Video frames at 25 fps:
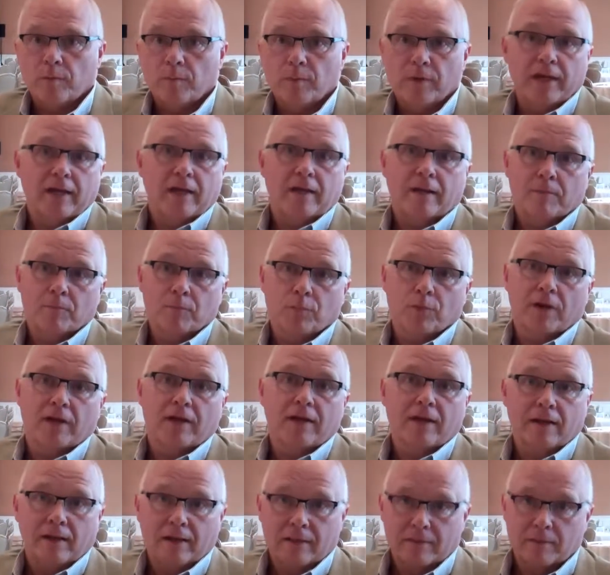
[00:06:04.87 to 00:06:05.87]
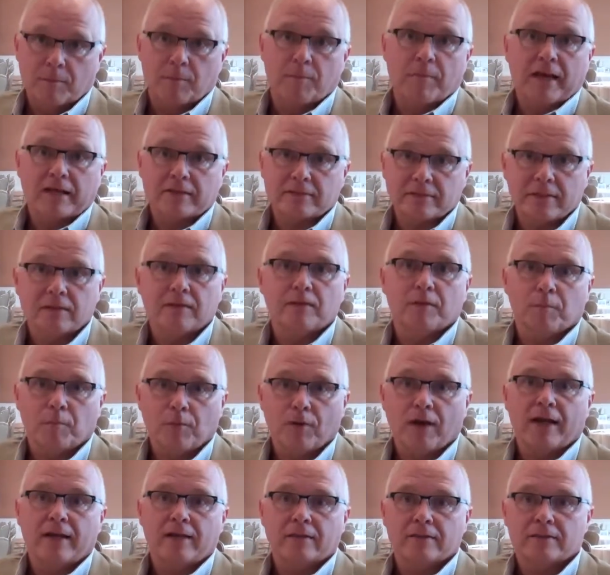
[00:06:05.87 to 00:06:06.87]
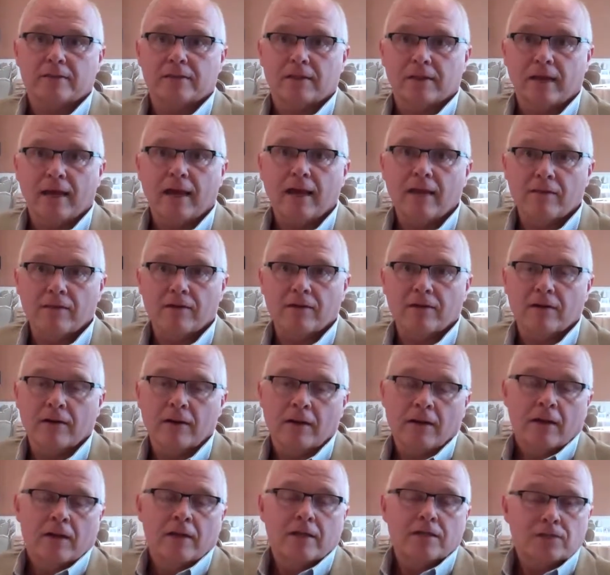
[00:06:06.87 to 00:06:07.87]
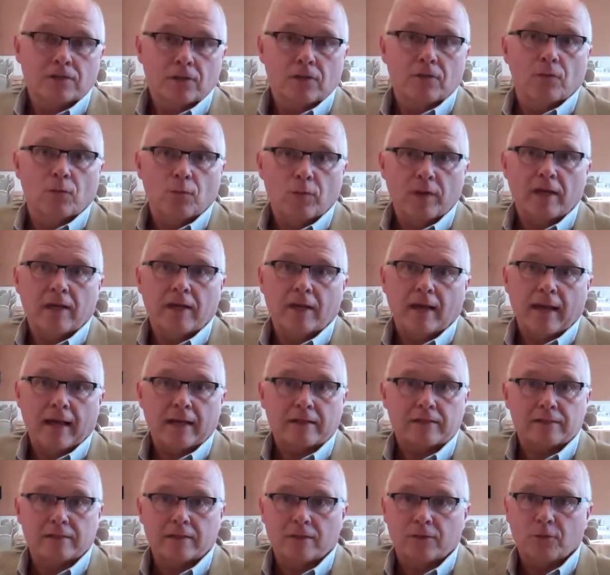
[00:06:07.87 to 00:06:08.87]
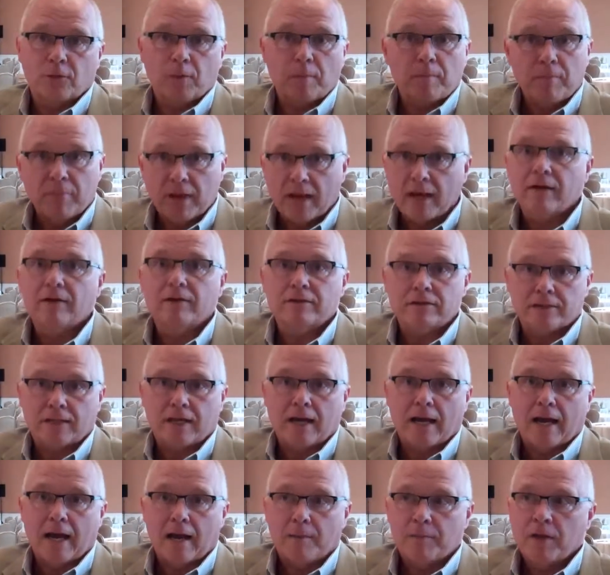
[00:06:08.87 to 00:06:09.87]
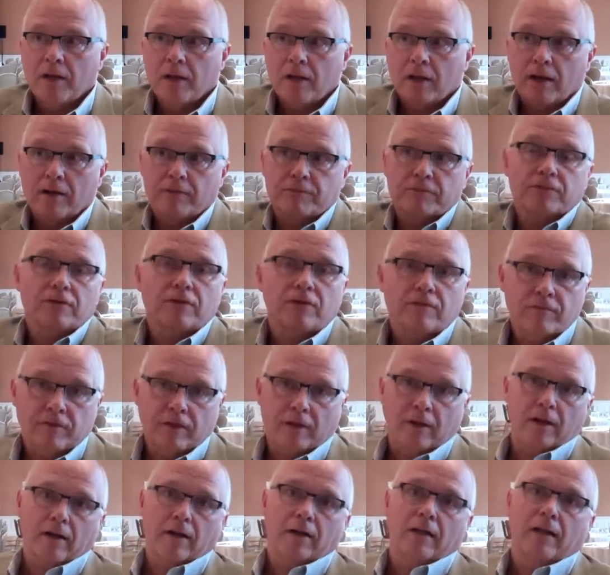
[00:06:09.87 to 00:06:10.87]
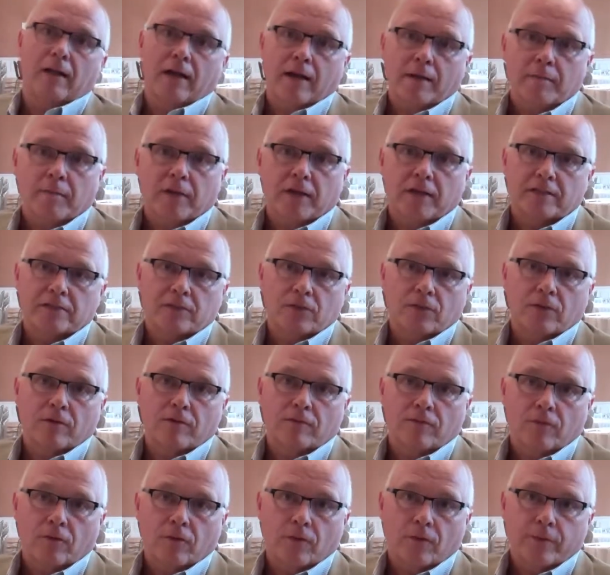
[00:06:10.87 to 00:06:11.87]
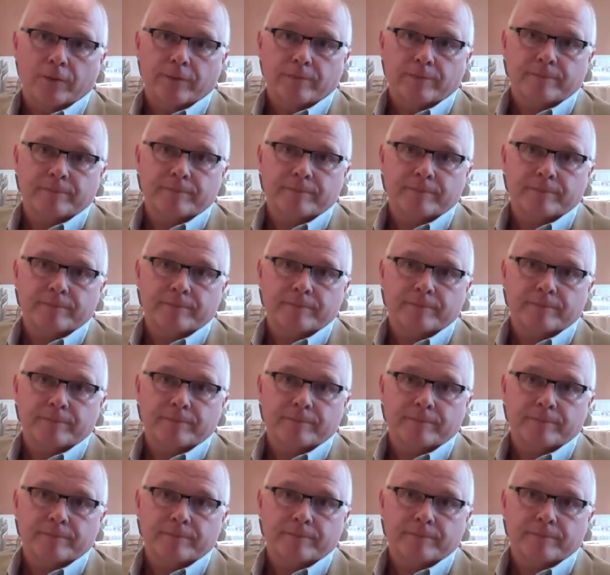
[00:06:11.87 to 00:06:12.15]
bringing the best and the brightest together so that we can actually do a better job of serving our client base going forward.